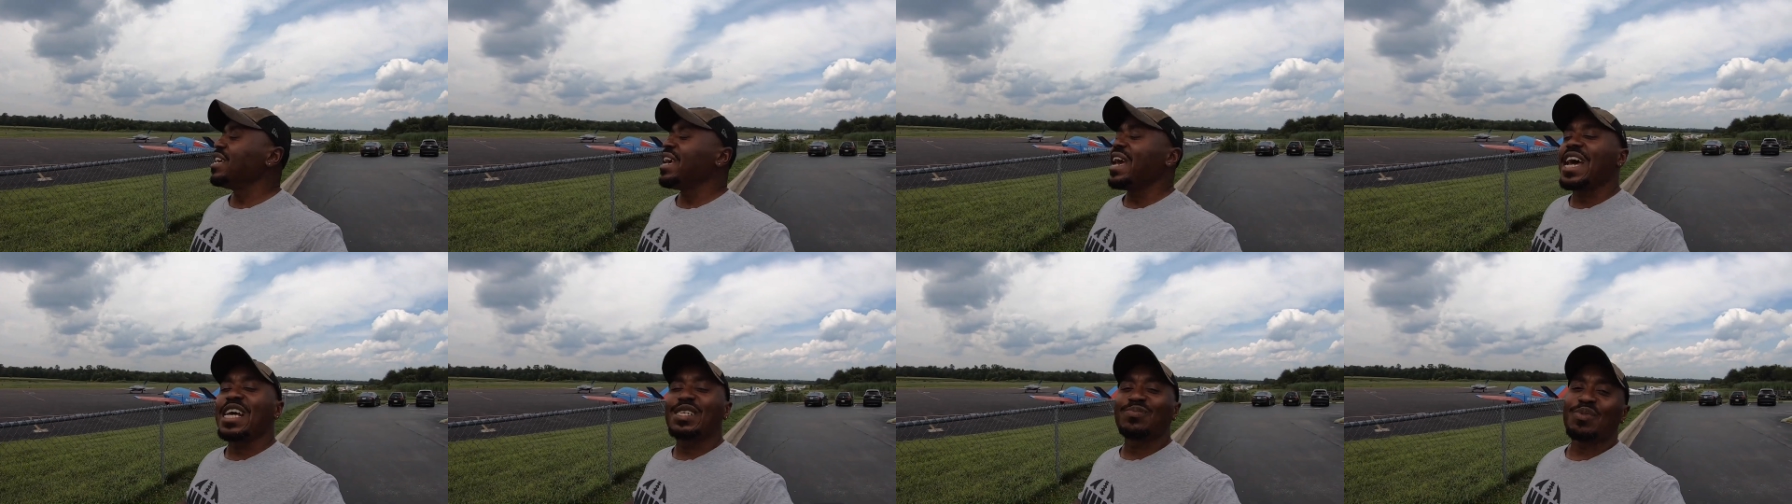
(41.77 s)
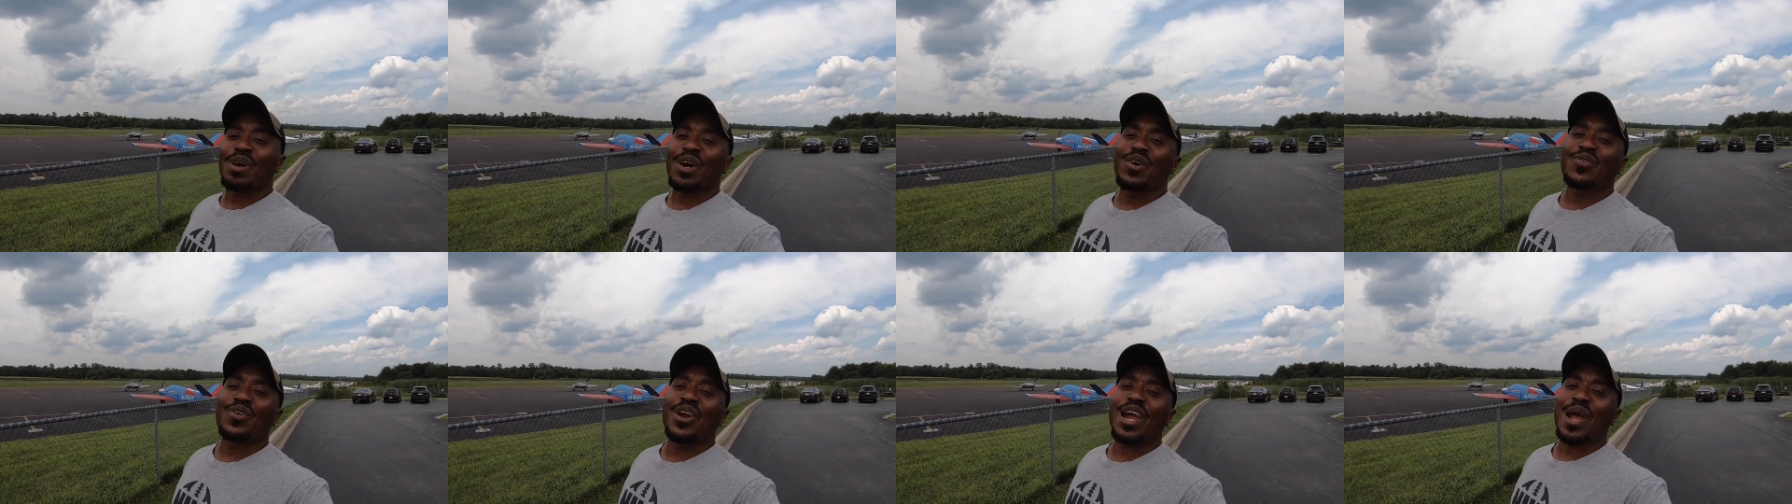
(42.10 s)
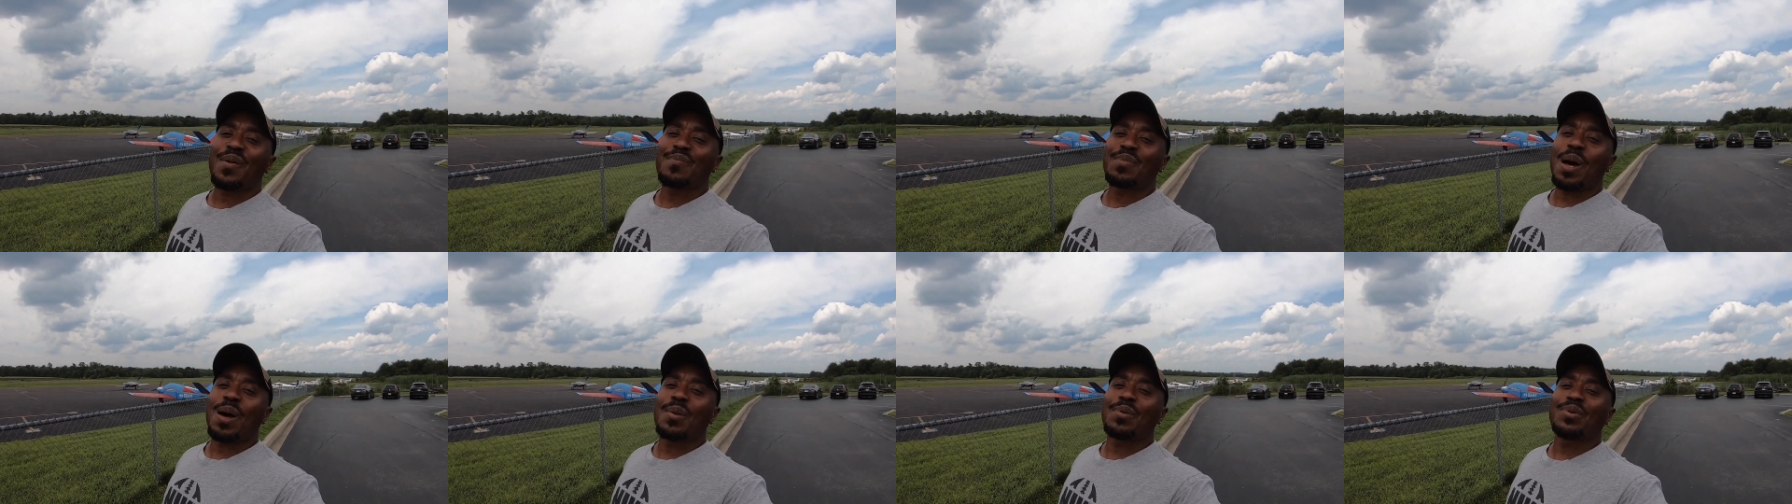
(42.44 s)
As my
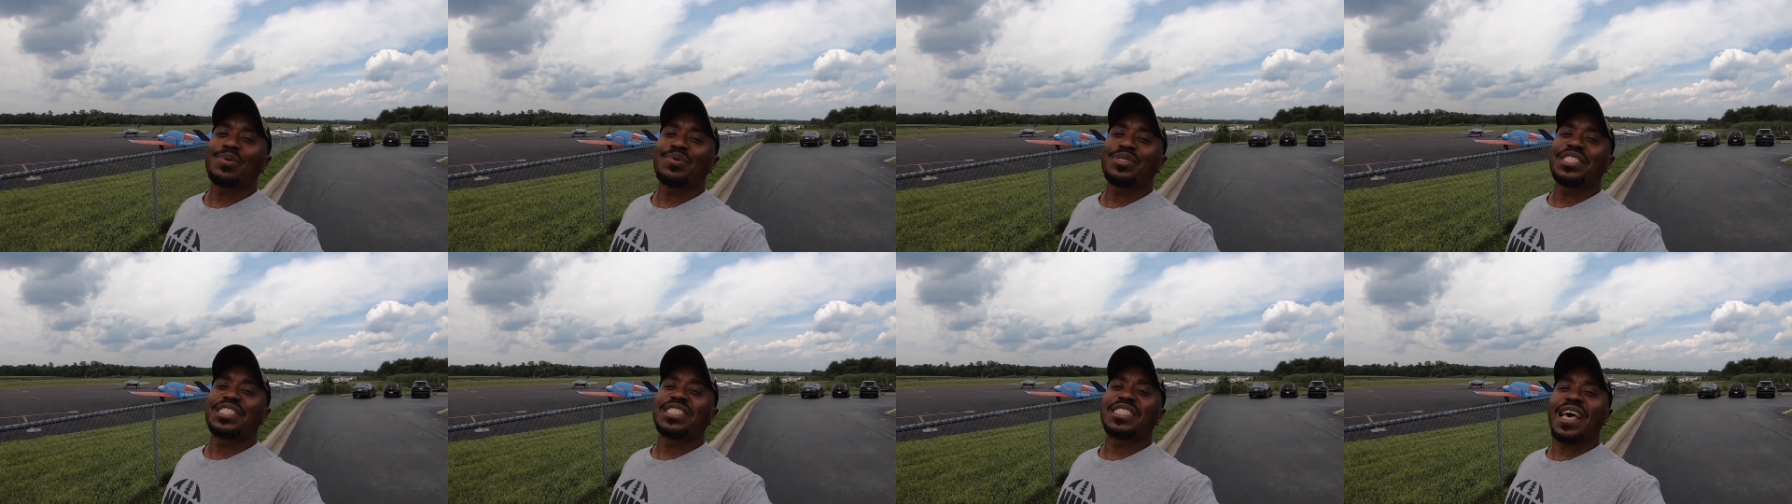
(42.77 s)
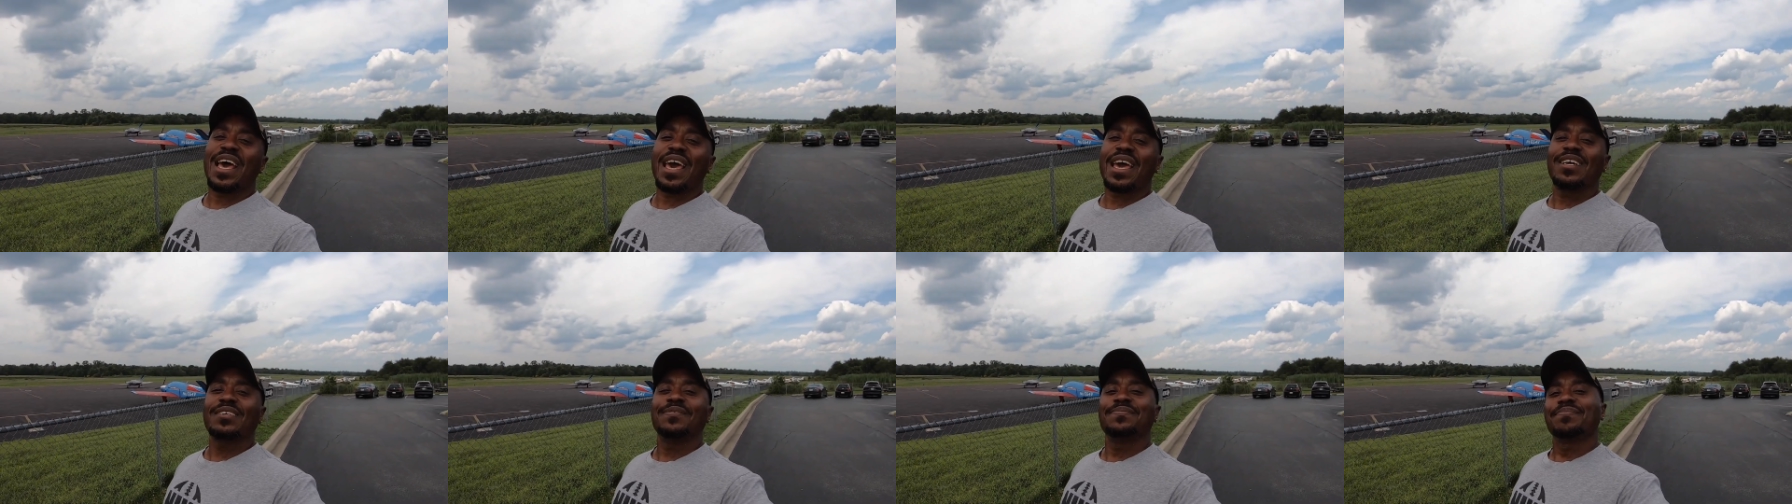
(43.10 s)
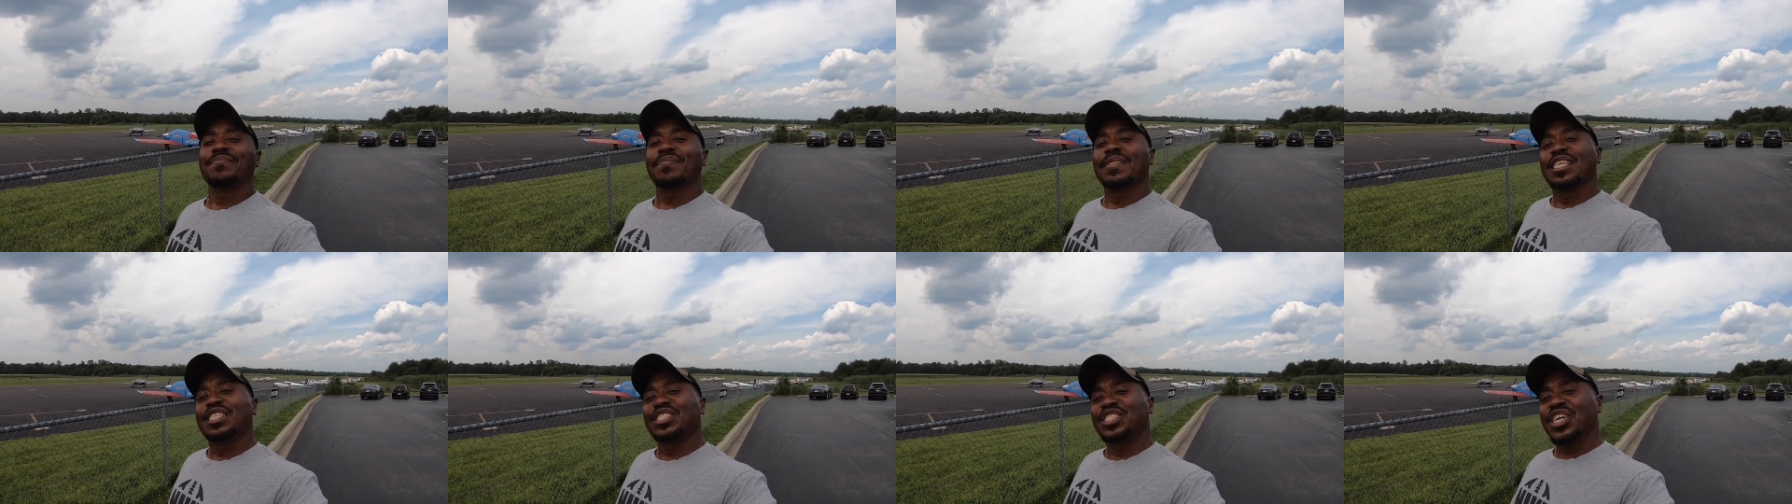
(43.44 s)
grandmama would say,
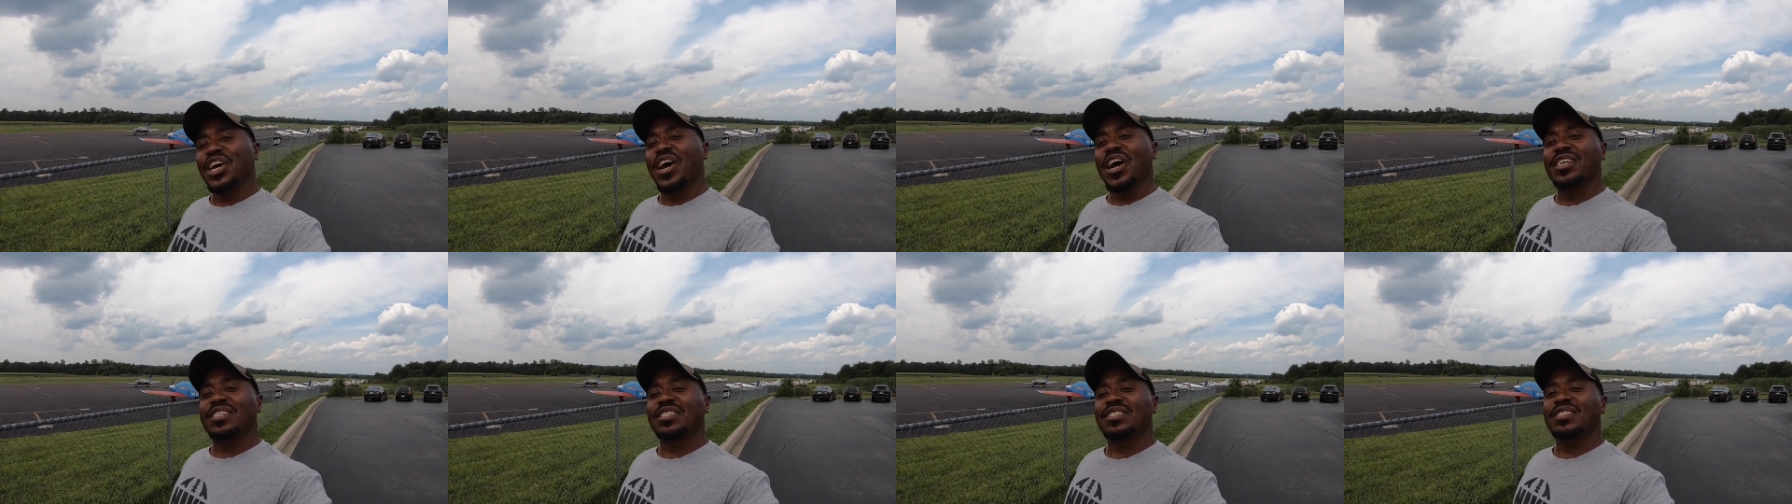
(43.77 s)
charge